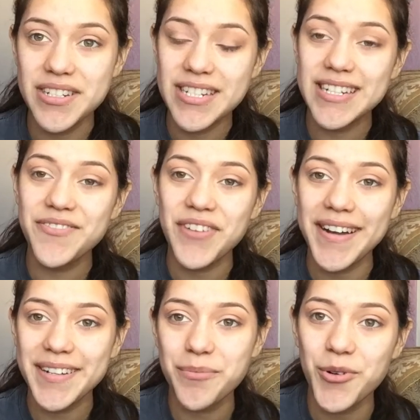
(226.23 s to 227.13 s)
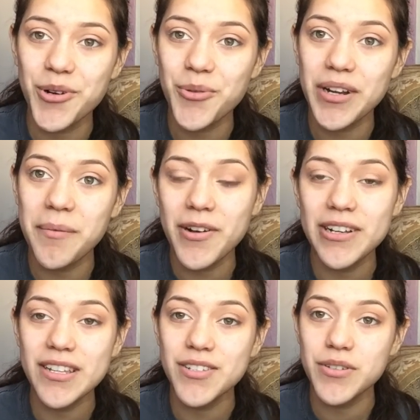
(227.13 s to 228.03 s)
To define it more, what I'm going
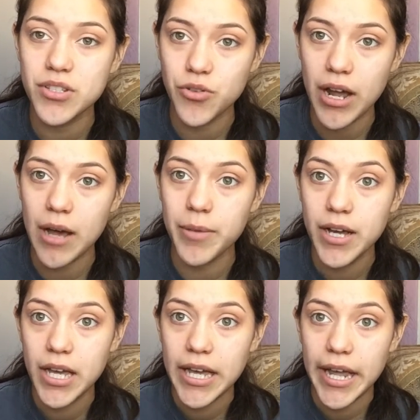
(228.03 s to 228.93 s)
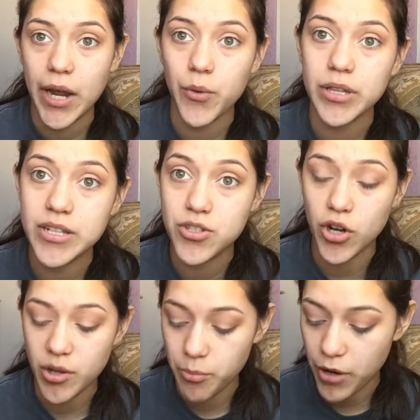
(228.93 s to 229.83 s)
to do is grab a really
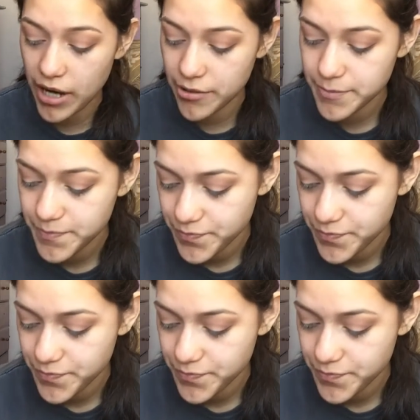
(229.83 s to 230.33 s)
dark brown.